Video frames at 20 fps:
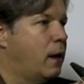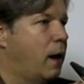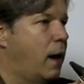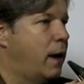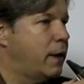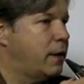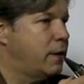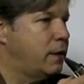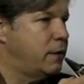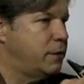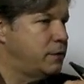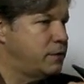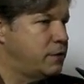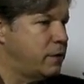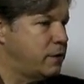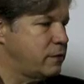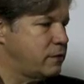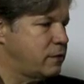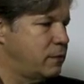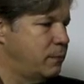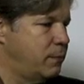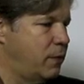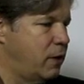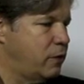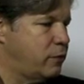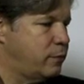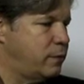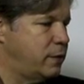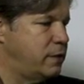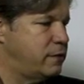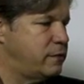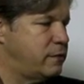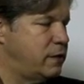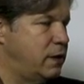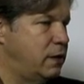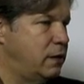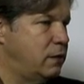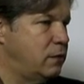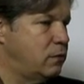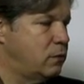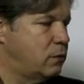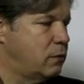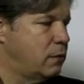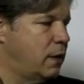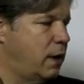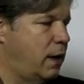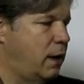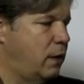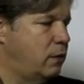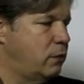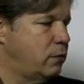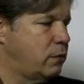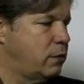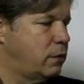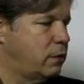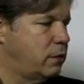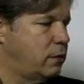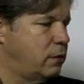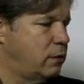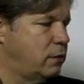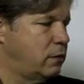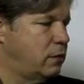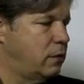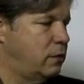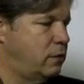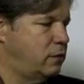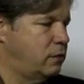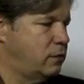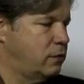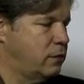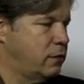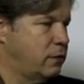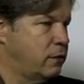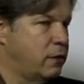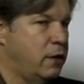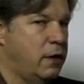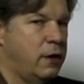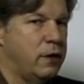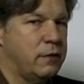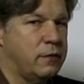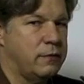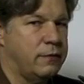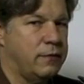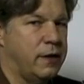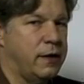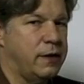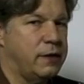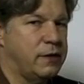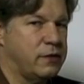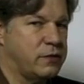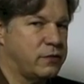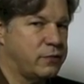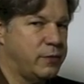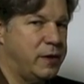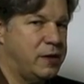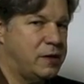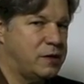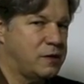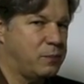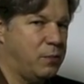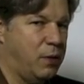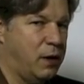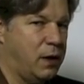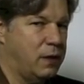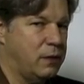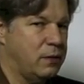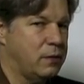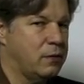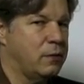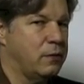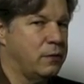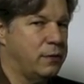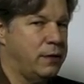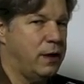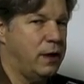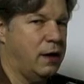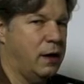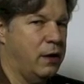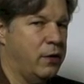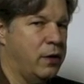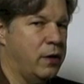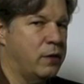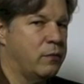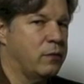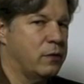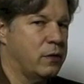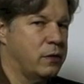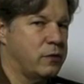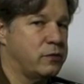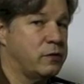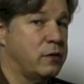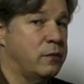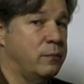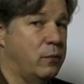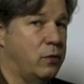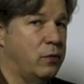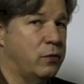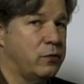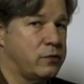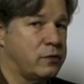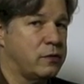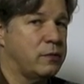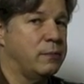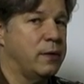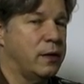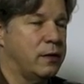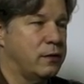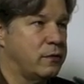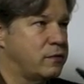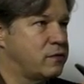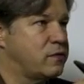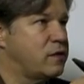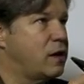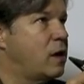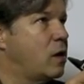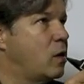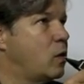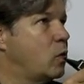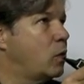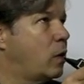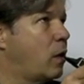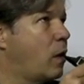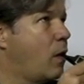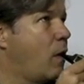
I can adjust the mouthpiece in or out in order to find the sweet spot or the area where there's the most amount of sound.